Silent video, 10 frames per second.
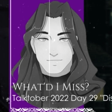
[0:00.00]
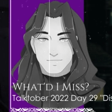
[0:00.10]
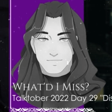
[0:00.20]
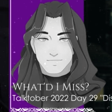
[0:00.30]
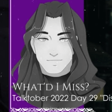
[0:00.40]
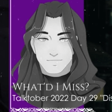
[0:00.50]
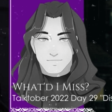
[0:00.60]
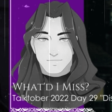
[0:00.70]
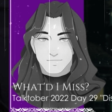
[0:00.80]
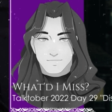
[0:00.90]
I'm not, I'm
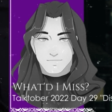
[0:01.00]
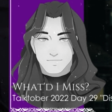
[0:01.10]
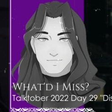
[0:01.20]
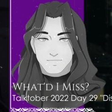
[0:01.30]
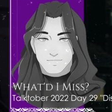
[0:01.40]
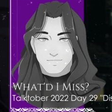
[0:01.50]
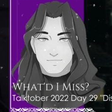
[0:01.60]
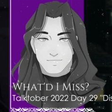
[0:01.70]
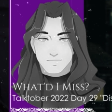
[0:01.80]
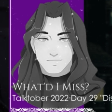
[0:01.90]
not worried about that.
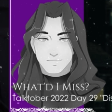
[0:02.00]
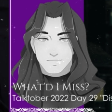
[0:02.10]
That's...